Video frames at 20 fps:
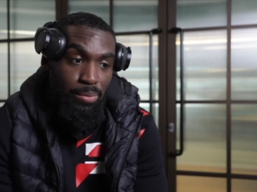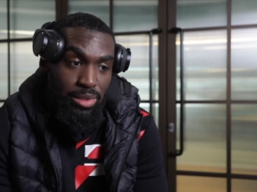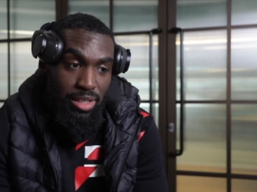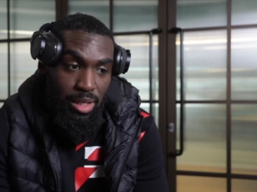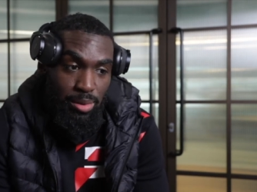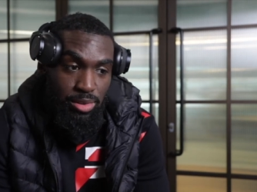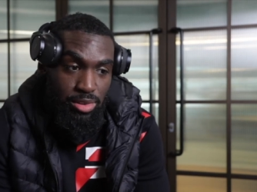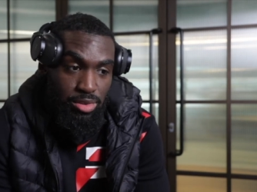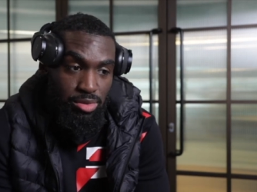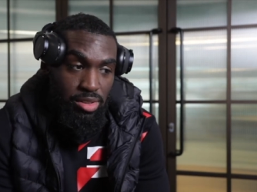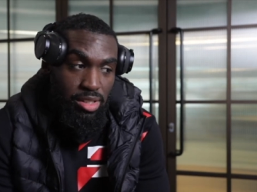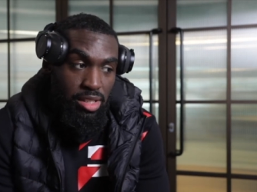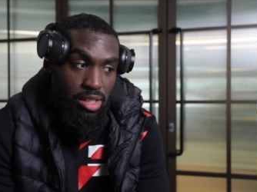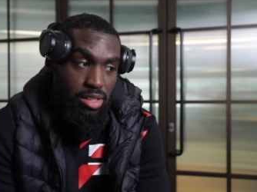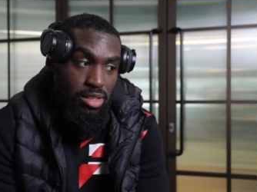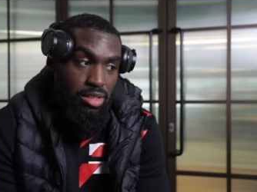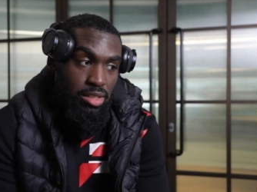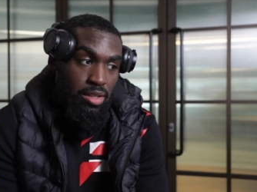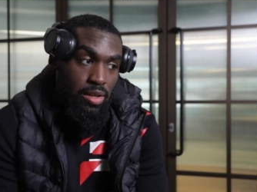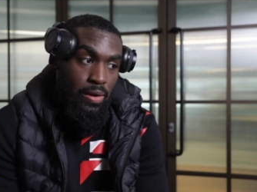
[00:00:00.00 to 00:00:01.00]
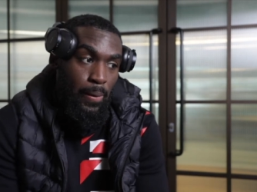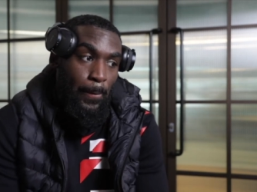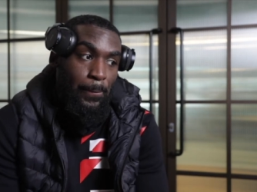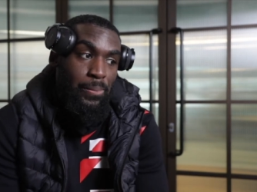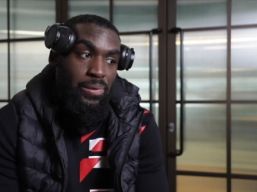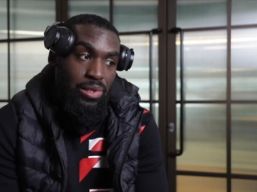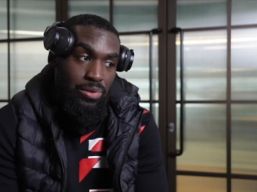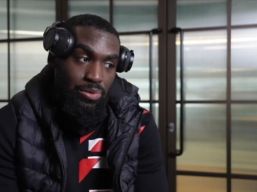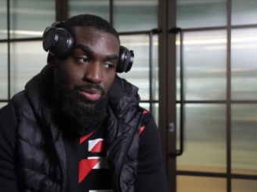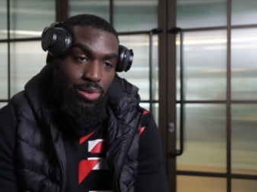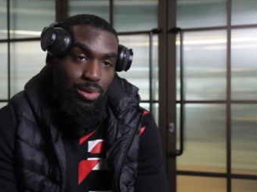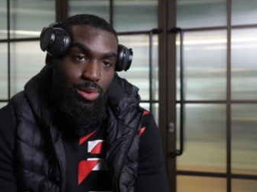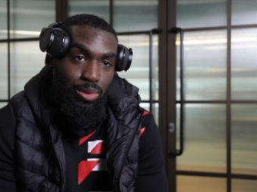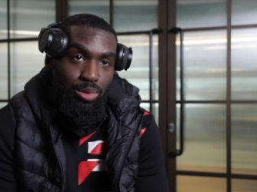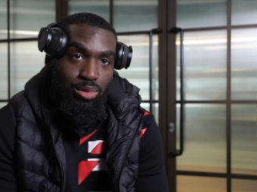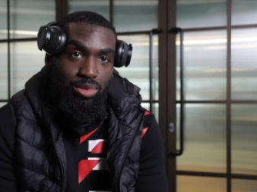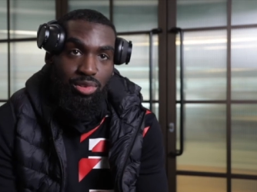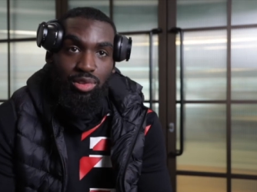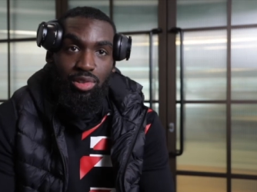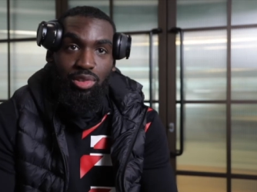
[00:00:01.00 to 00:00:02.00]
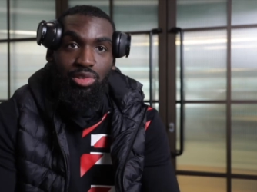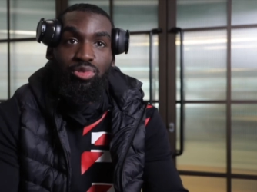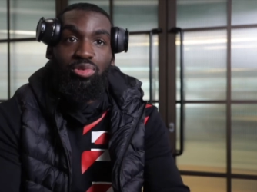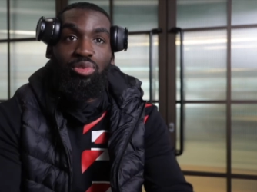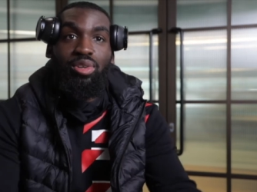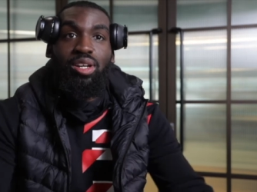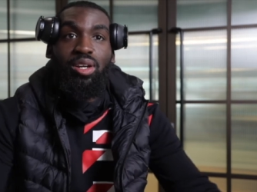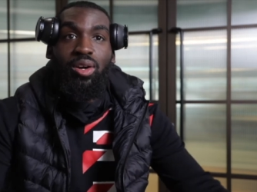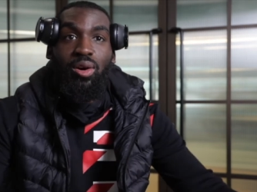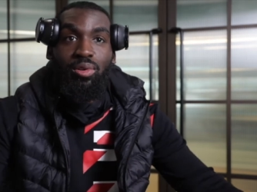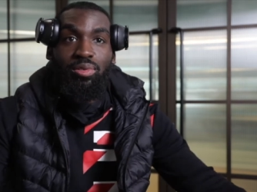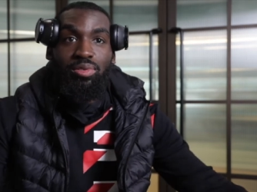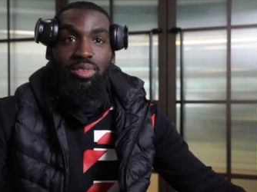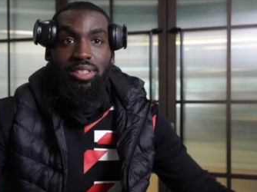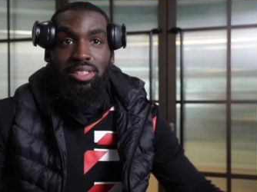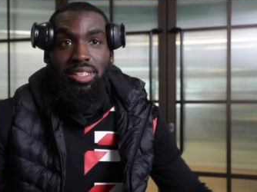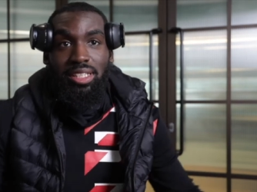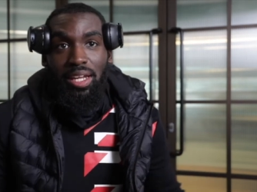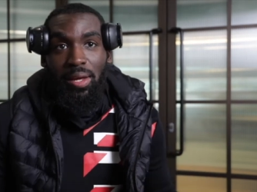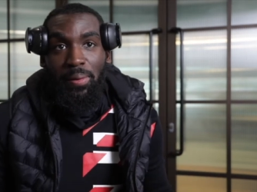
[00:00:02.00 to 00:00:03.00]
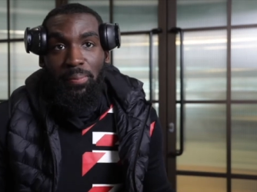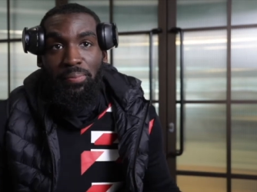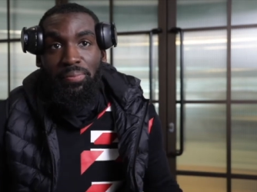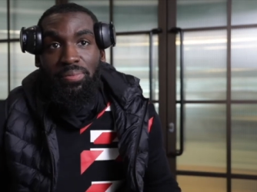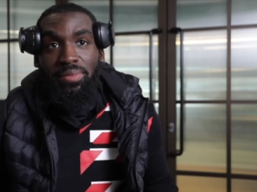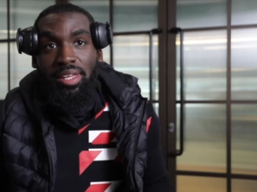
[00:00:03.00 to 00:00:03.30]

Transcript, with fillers: But that was really difficult to just free over to them.